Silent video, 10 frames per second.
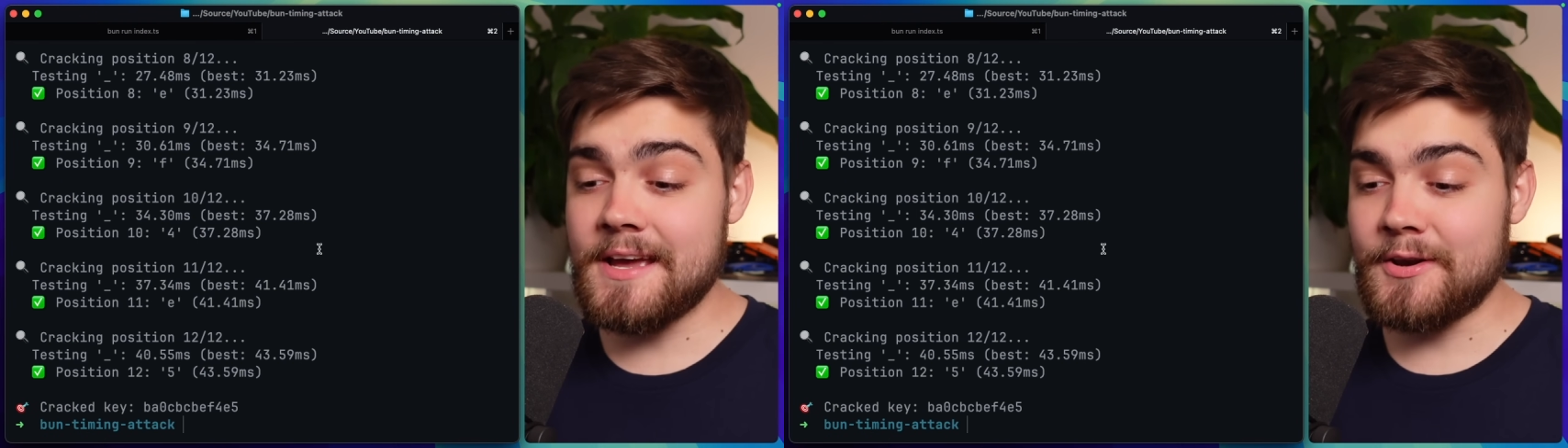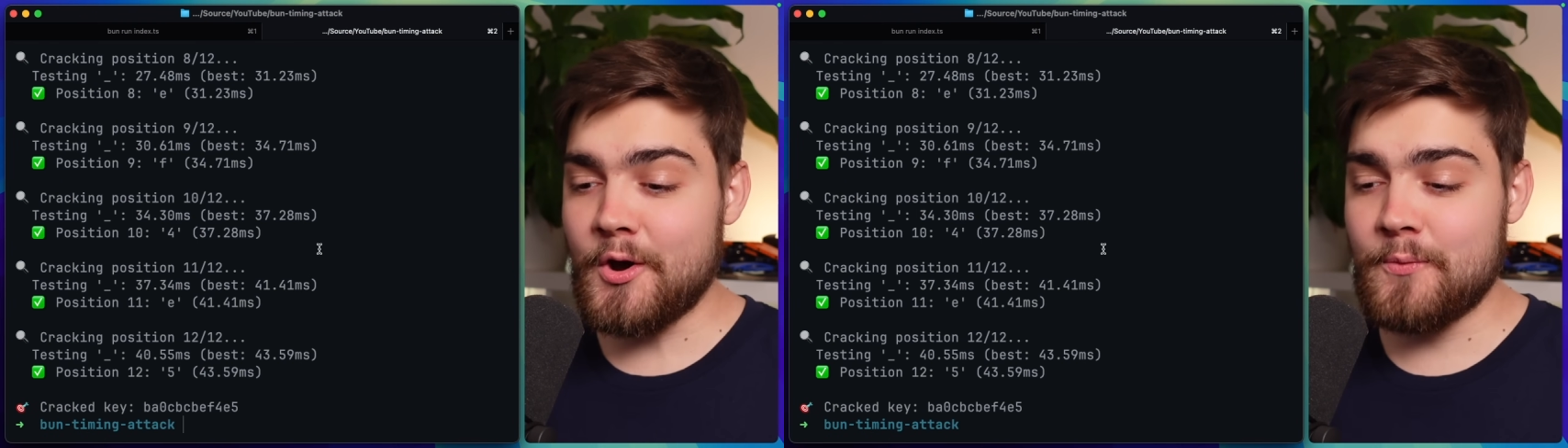
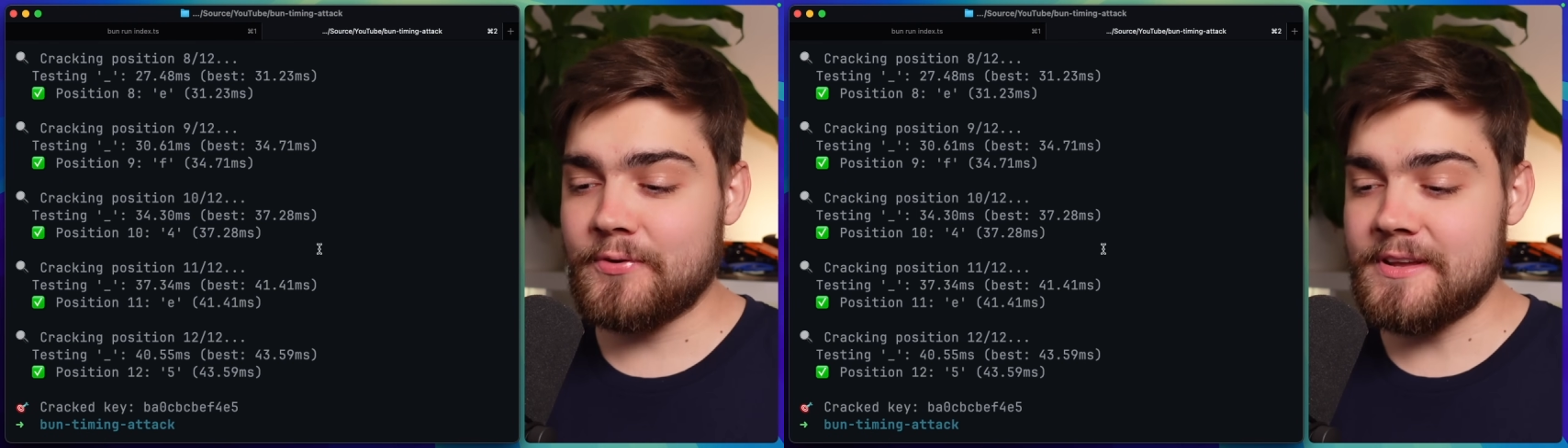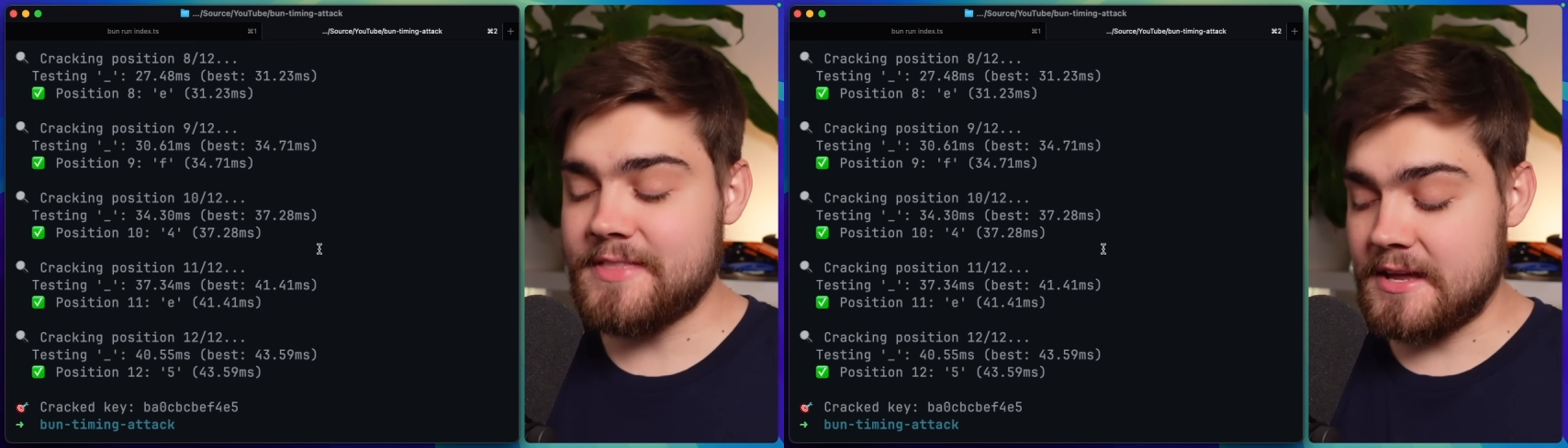and
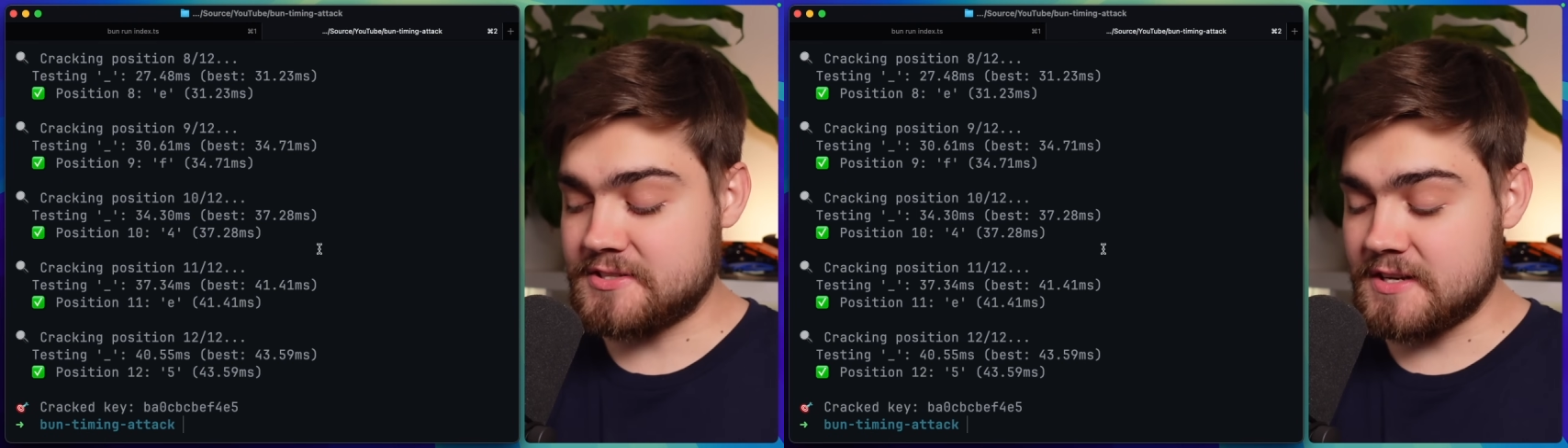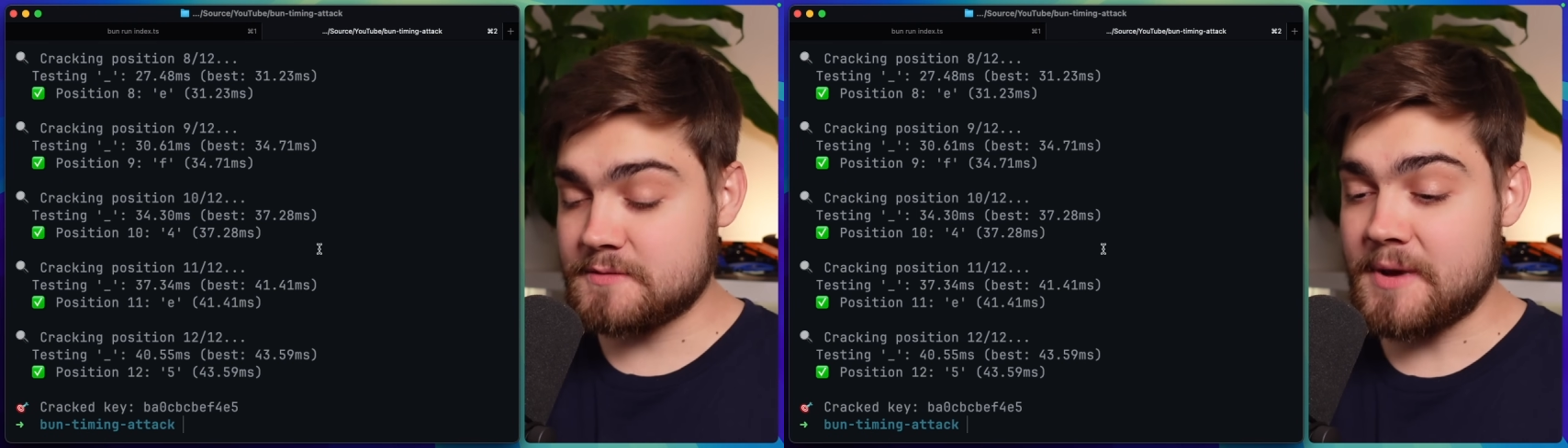hopefully that
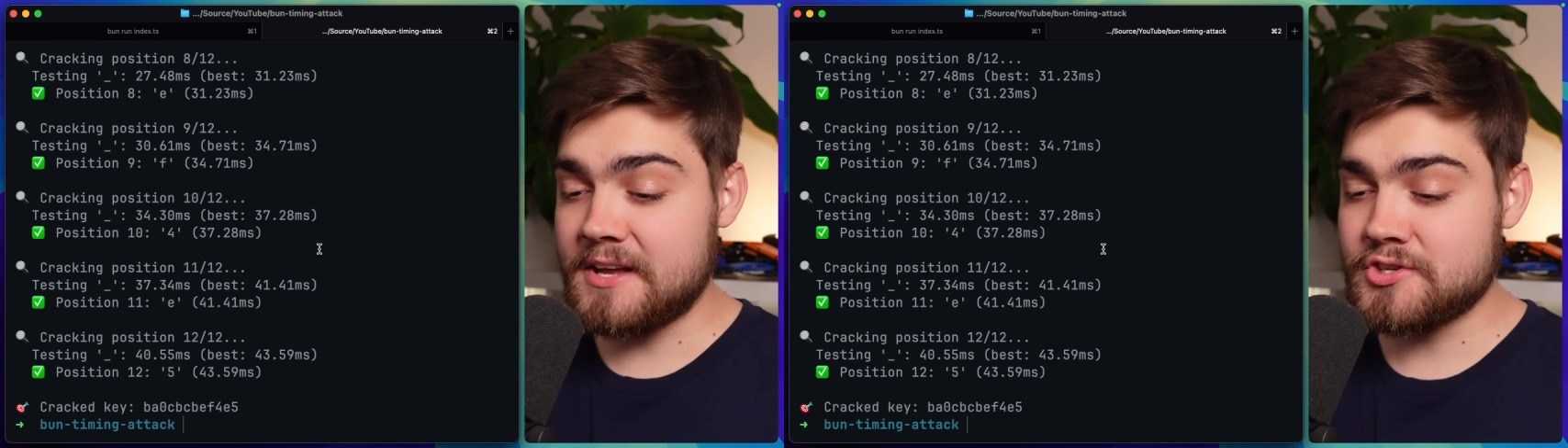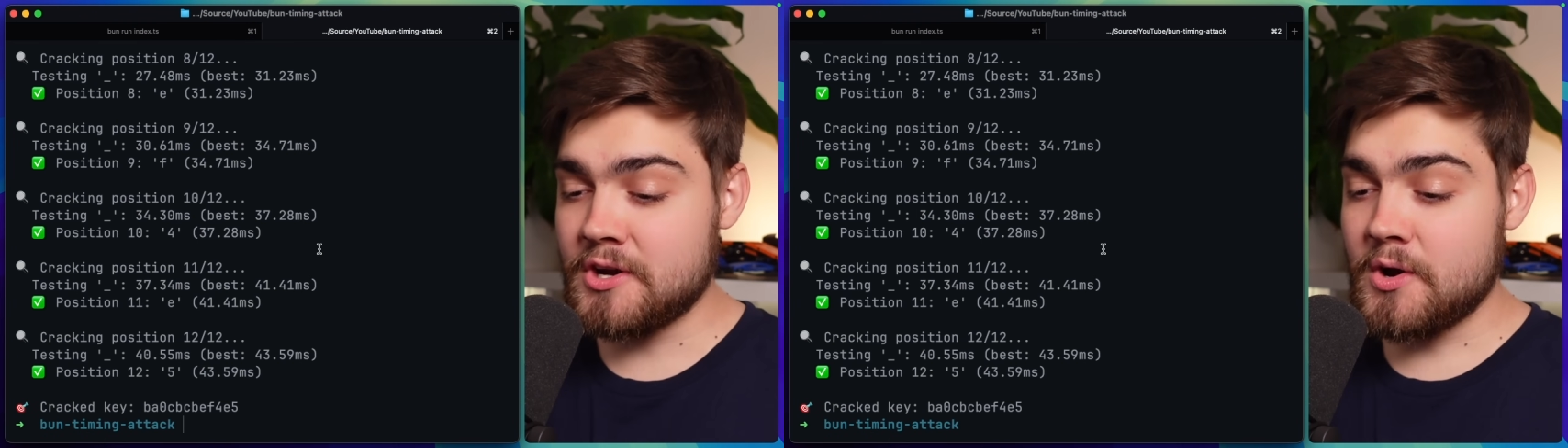does
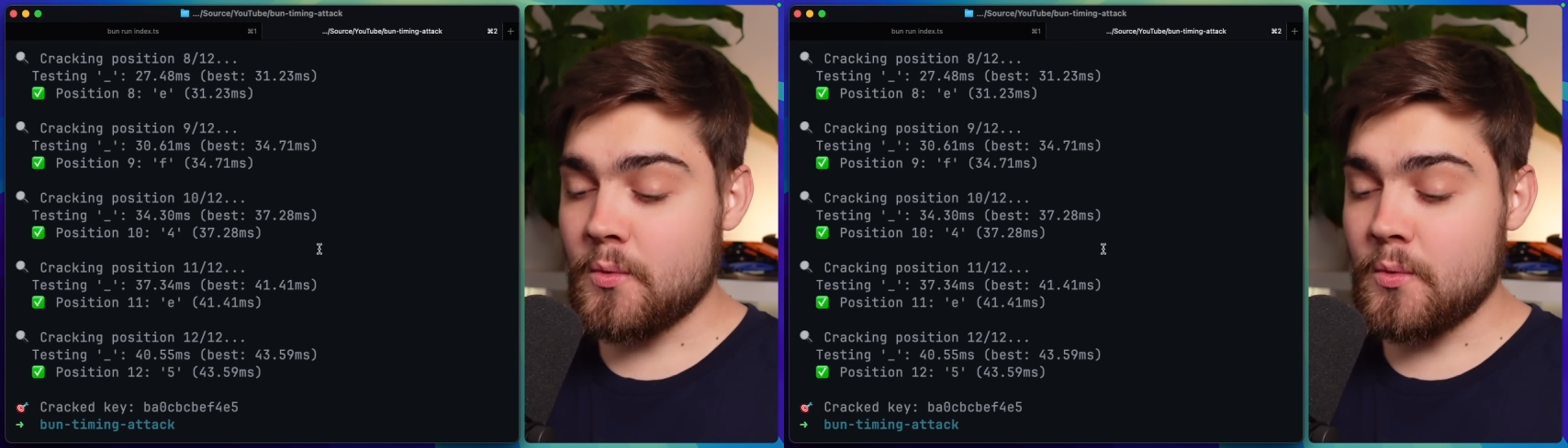match.